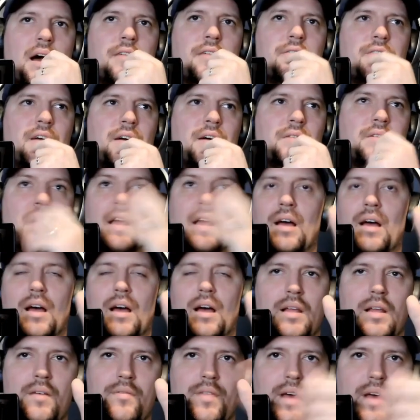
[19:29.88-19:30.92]
found I, I,
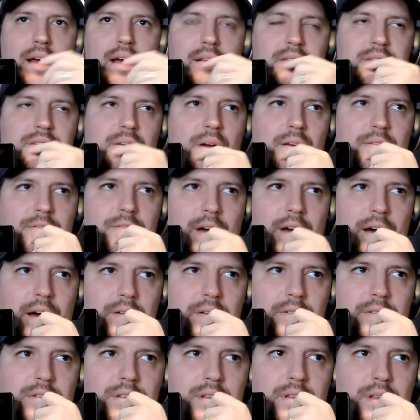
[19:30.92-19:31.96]
love that. So I
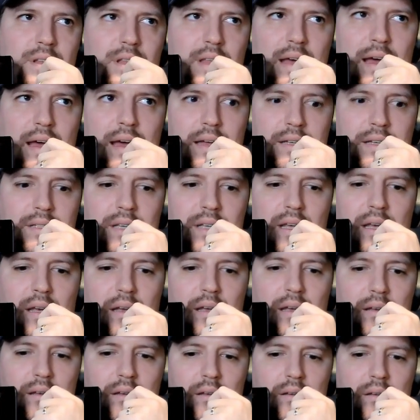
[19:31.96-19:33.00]
found that
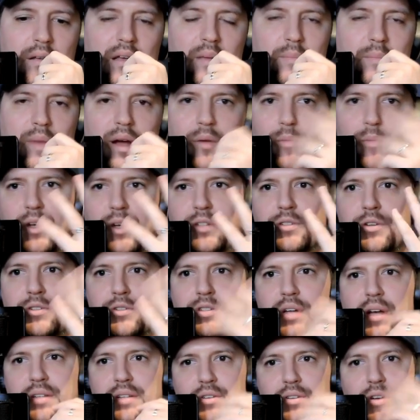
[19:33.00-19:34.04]
in in my research
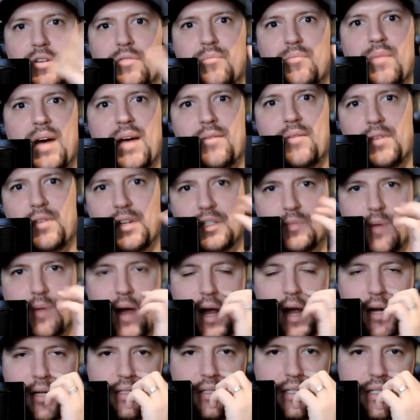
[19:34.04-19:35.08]
on sort of mindfulness
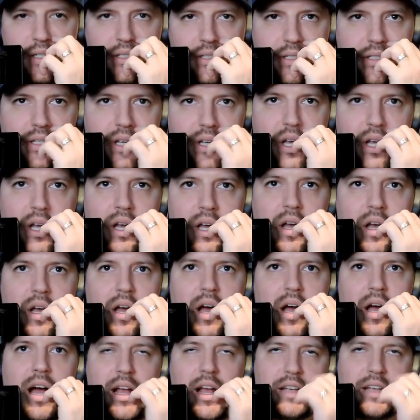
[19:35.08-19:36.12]
practices. Yeah.
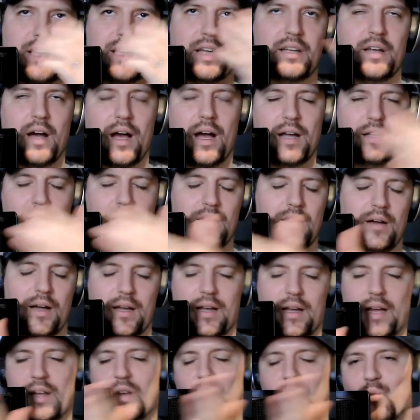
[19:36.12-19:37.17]
Because uh, I I I
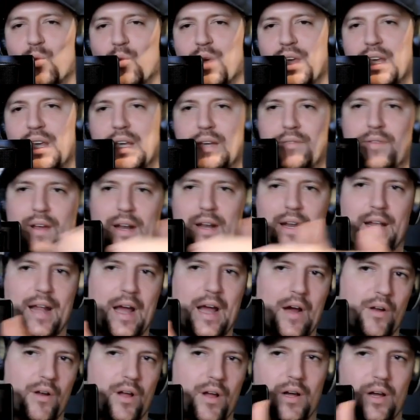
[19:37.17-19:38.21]
kind of weave in and
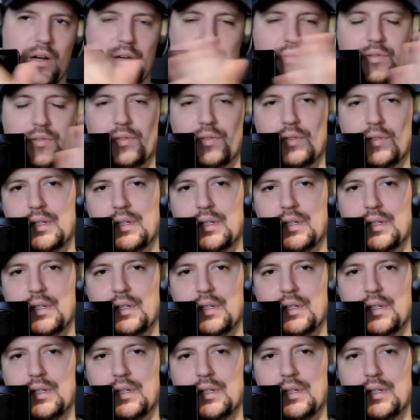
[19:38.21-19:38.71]
out of